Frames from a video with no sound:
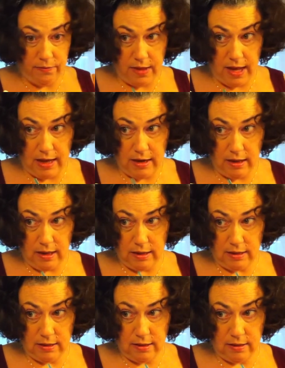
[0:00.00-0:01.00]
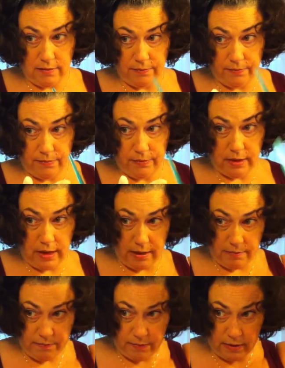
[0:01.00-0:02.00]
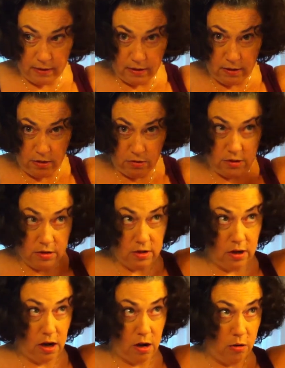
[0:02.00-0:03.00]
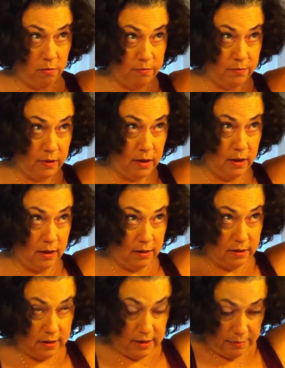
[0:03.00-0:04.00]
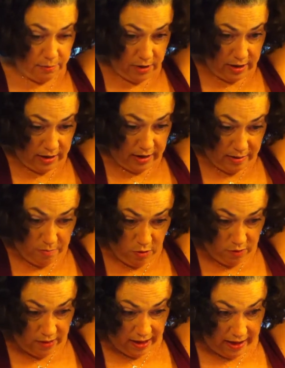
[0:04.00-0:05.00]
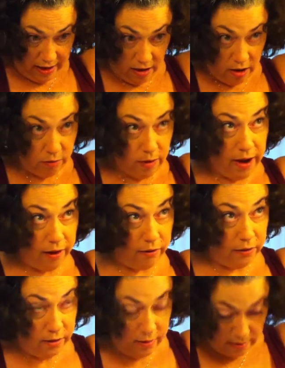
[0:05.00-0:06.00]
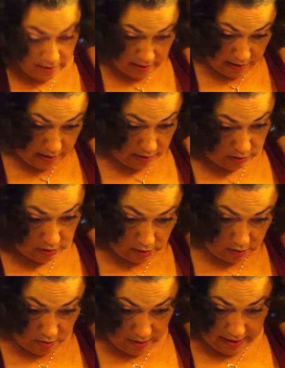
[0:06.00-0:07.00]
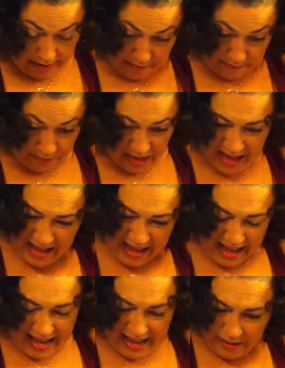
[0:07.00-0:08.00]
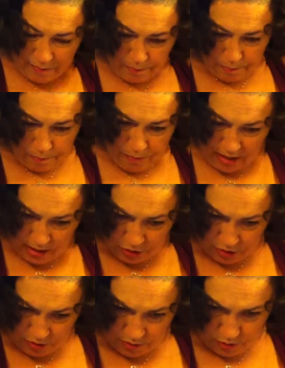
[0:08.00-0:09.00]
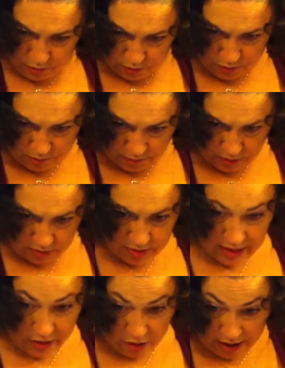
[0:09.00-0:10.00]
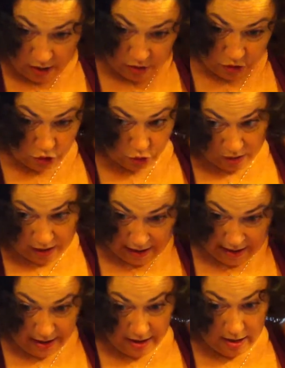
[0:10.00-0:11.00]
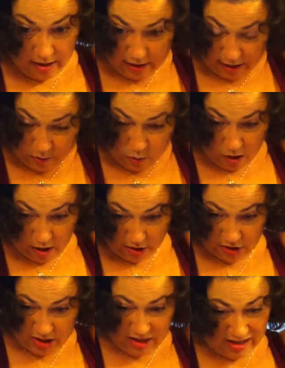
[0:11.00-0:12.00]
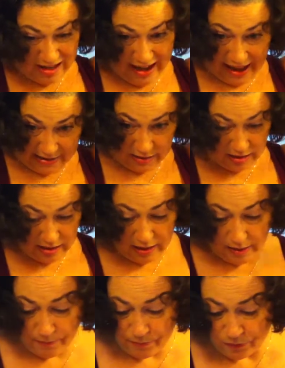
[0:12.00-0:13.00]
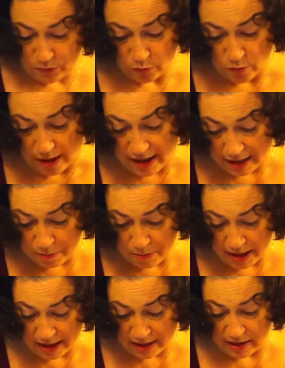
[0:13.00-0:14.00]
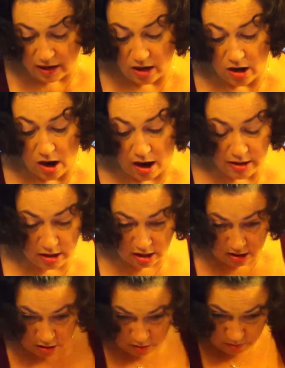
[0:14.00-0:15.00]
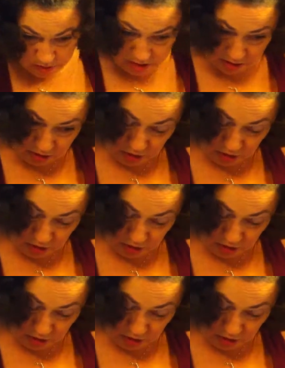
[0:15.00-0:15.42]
The end of this thing uses the comb to separate it and move the hair around. So you get, and because you're doing the roots first and your hair is dry, unwashed, nasty, right out of bed, not combed,